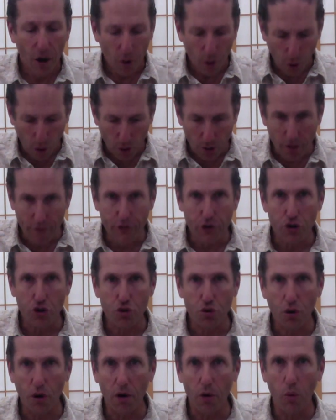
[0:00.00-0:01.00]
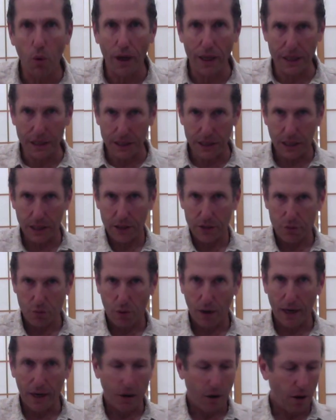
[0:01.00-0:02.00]
all of your trunk weight sits
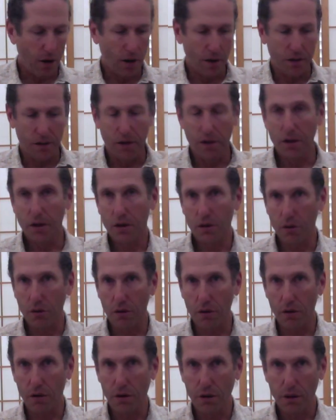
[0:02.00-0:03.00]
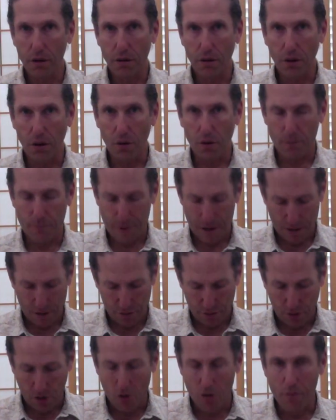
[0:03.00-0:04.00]
right on your
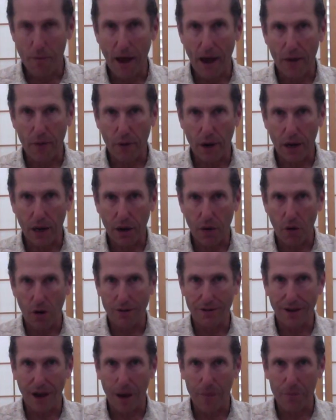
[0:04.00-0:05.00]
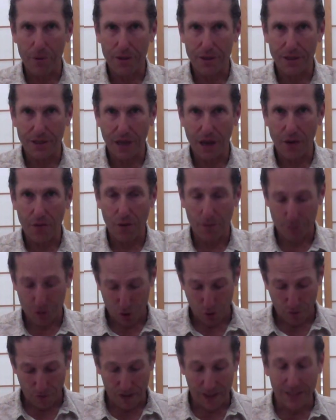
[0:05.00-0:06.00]
lower back, right here on top of the sacrum. So
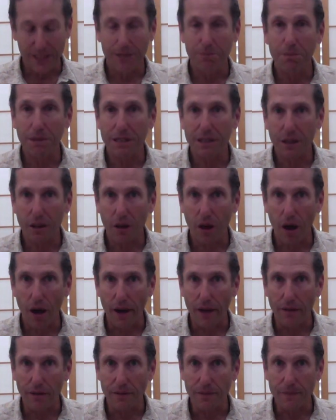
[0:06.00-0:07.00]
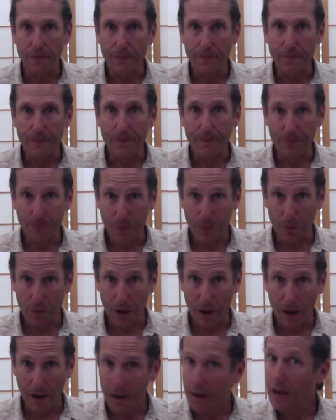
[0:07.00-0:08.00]
if this is misaligned,
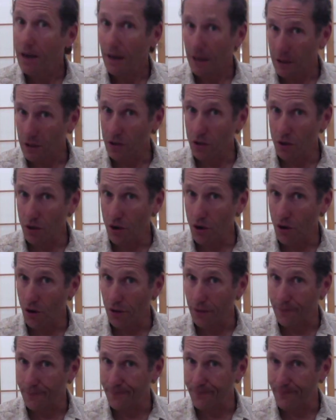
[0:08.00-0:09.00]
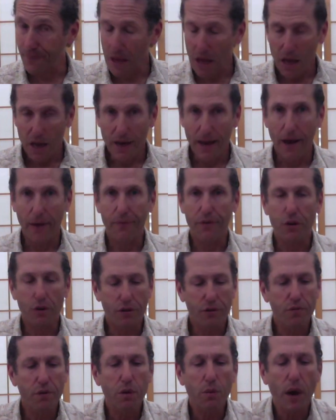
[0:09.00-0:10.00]
okay, it's going to hurt. Now, there are
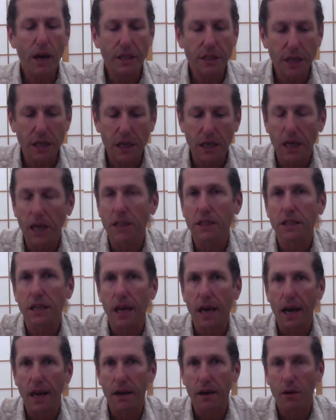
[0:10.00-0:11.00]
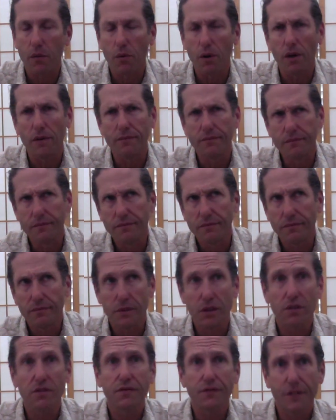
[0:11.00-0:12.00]
3 ways you can get sciatica. Well,
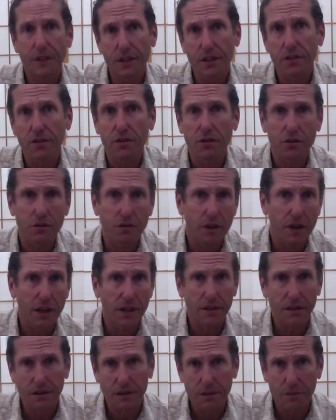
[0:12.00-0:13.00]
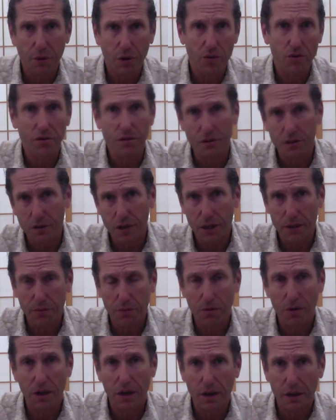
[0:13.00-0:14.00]
there's physical stress, there's emotional stress, but
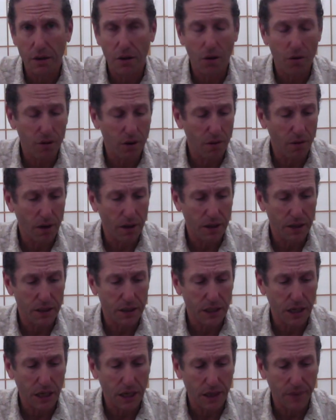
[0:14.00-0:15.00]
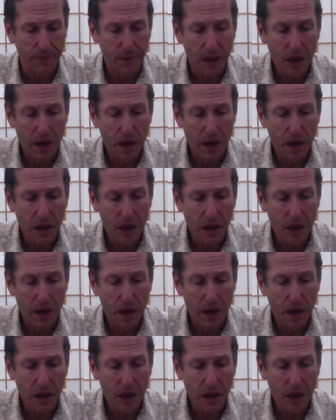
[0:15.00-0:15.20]
we're not going to go there right this second.